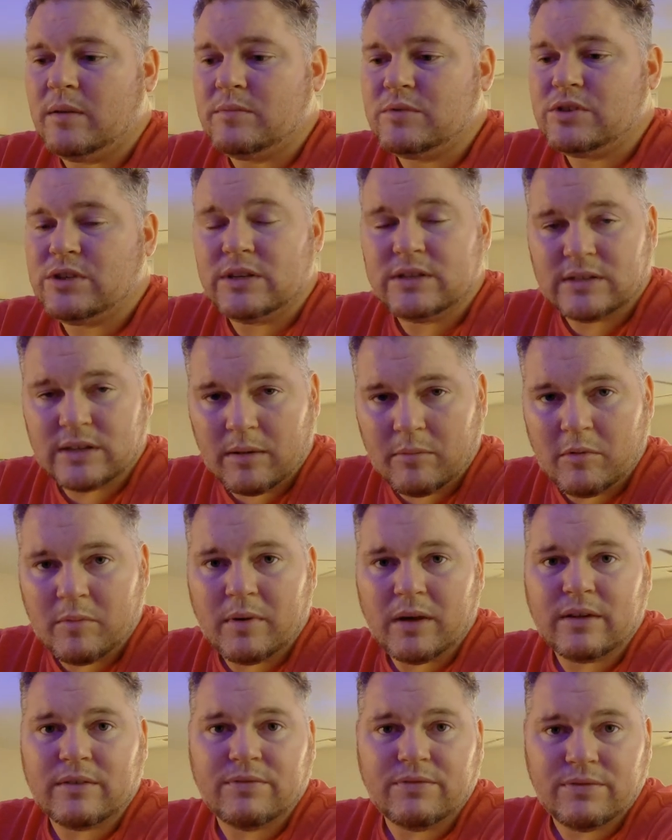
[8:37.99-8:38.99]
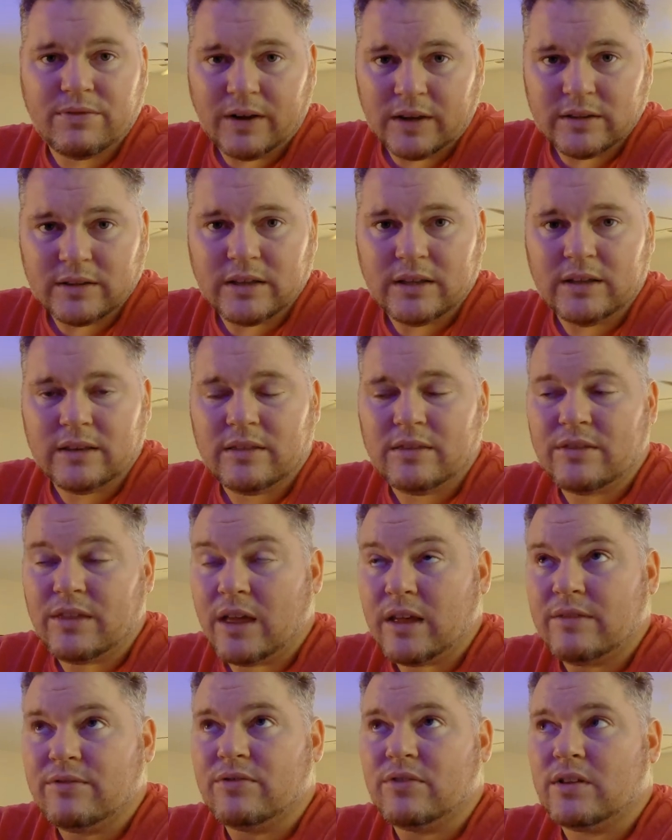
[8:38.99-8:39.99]
She is coming back finally,
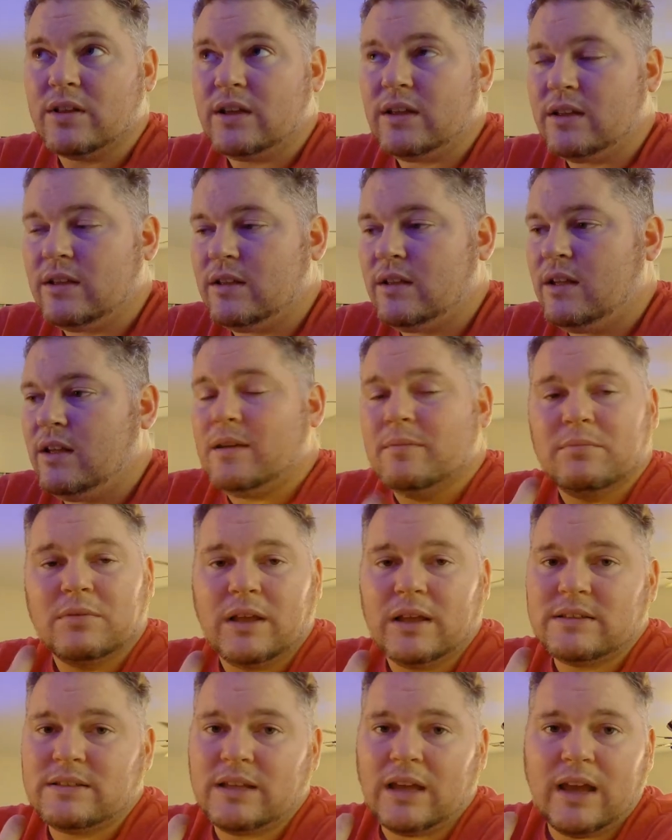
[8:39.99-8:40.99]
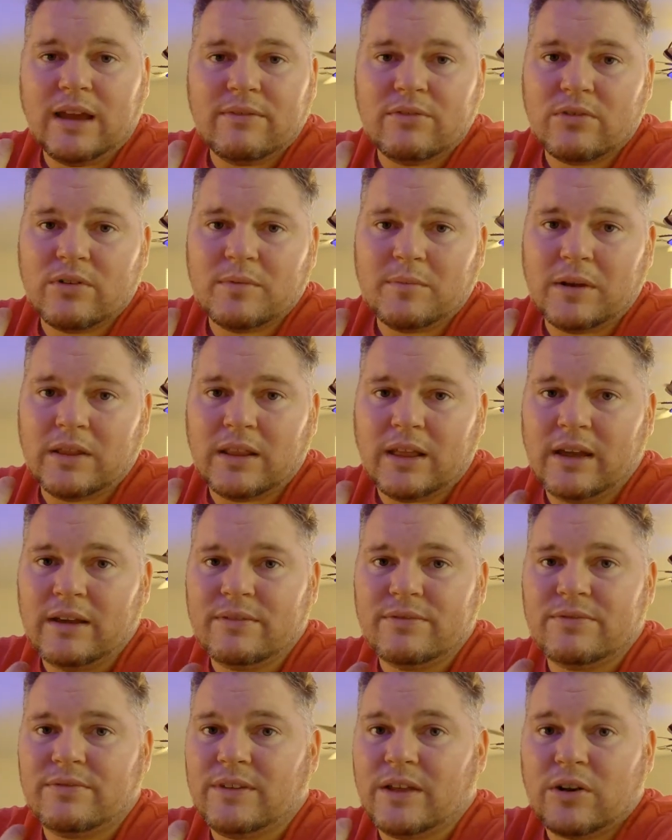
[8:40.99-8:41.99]
thankfully. I am blessed to have her in my
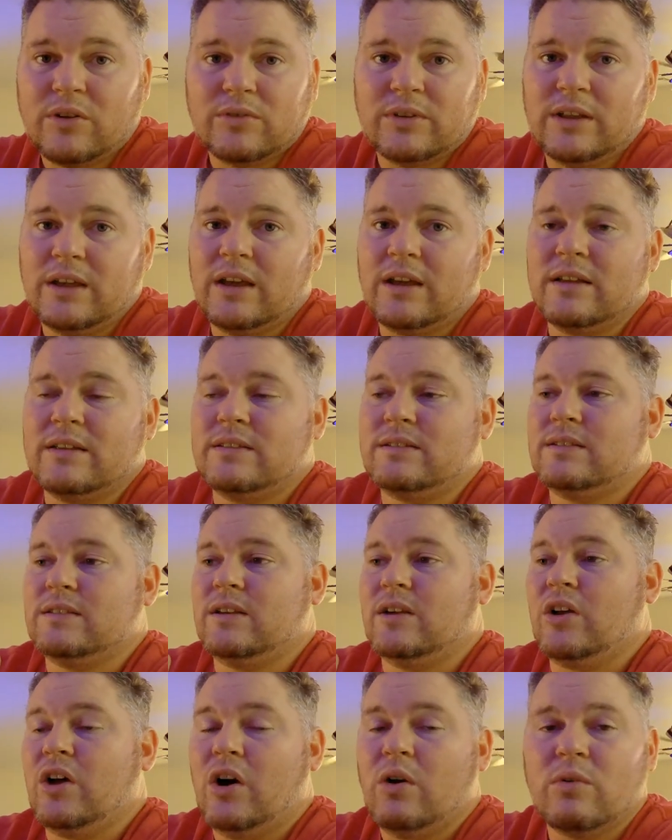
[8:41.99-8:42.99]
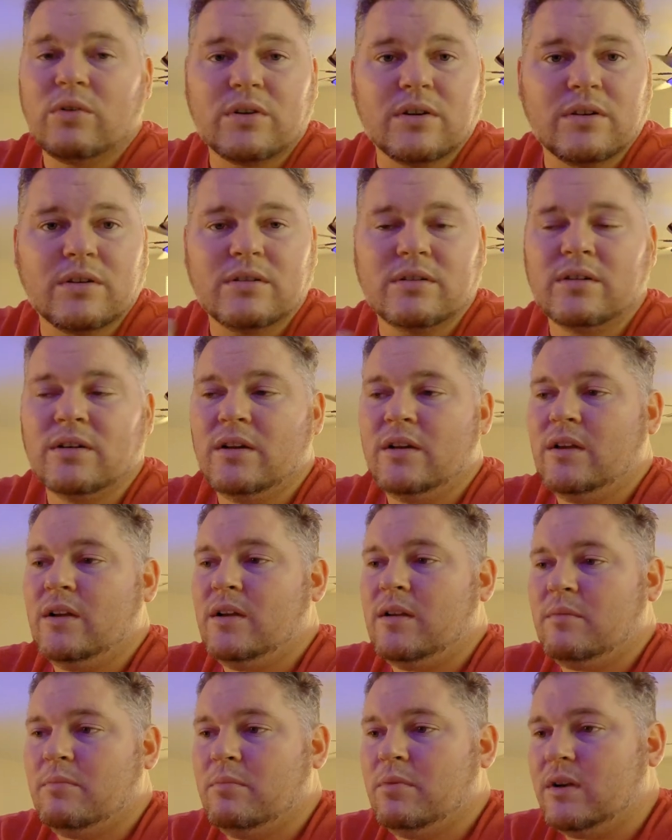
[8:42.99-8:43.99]
life, not only as a coworker,
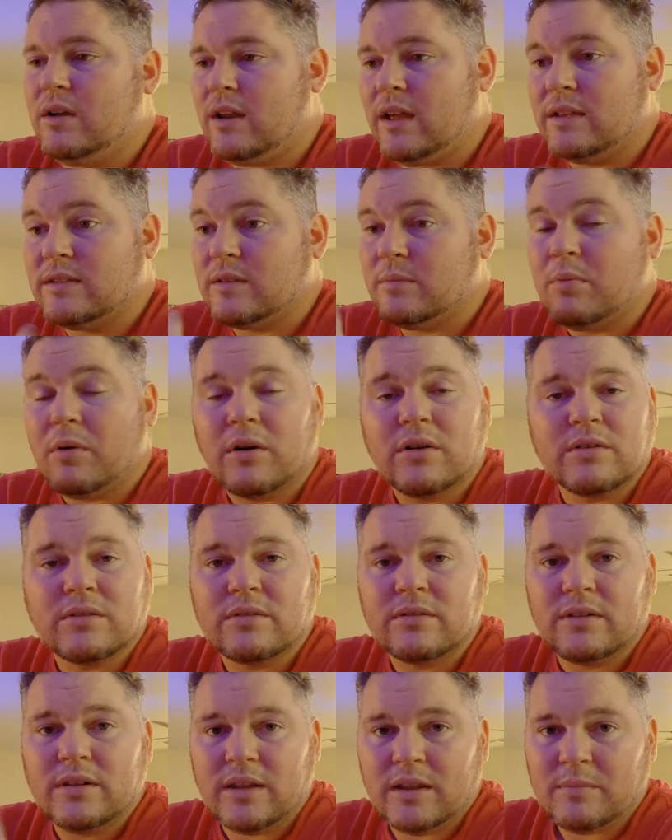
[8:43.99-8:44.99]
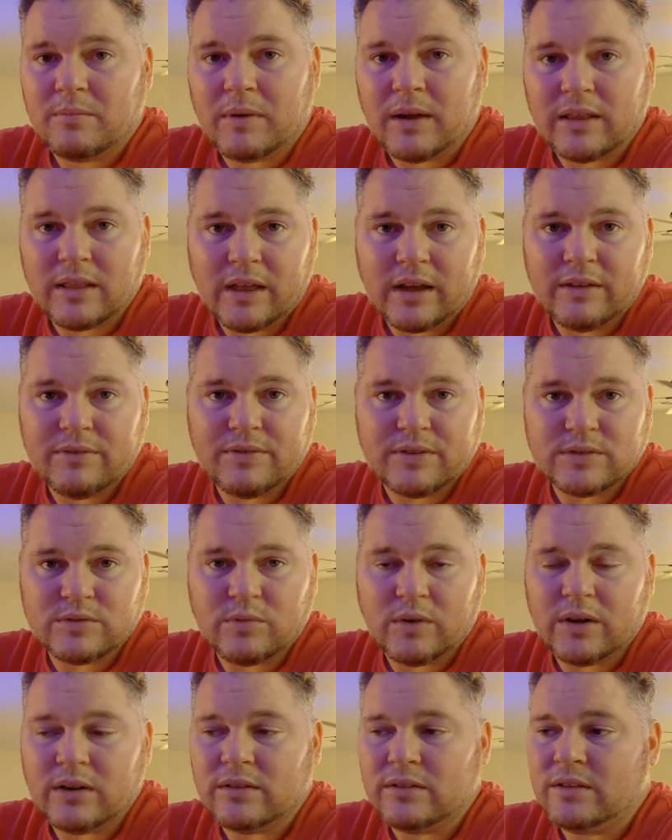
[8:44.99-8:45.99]
but as a partner in my life
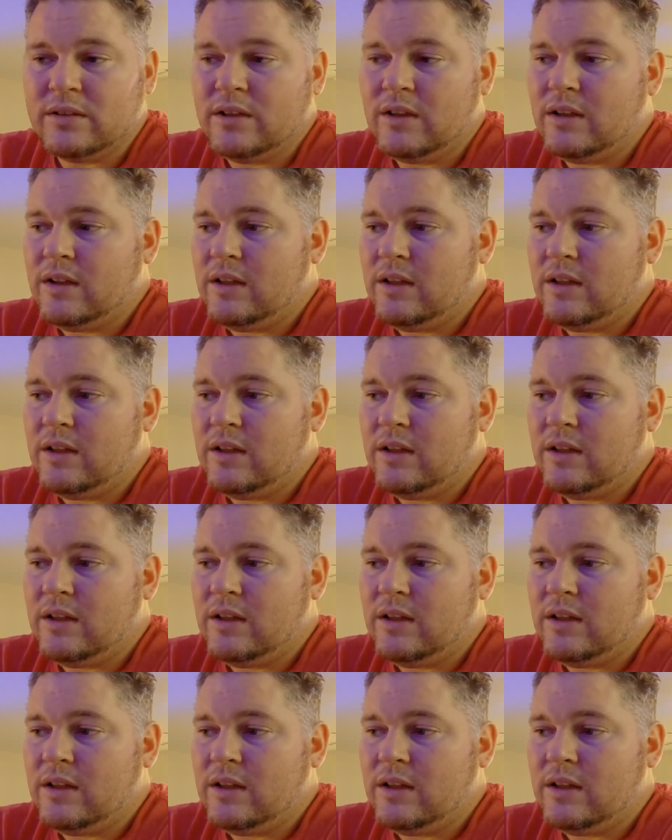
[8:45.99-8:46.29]
as well.